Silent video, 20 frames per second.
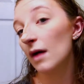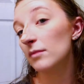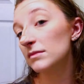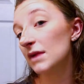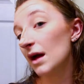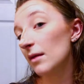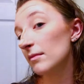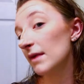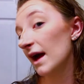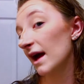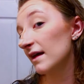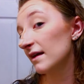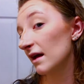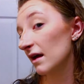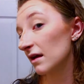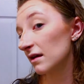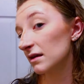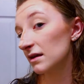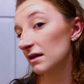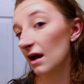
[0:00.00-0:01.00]
I'm not mad
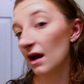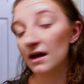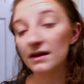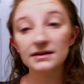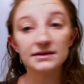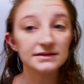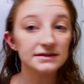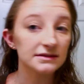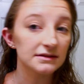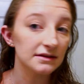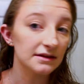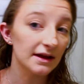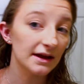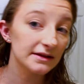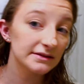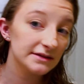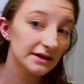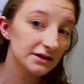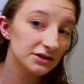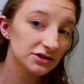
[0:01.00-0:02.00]
at it, honestly.
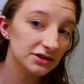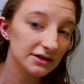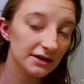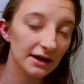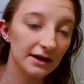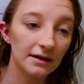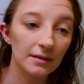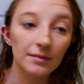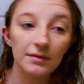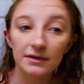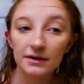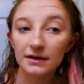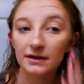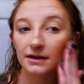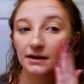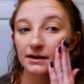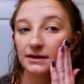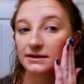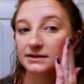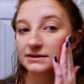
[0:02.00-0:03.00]
That's actually kind of pretty
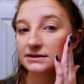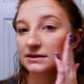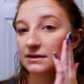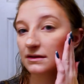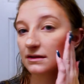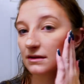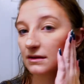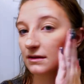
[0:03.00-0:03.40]
nice.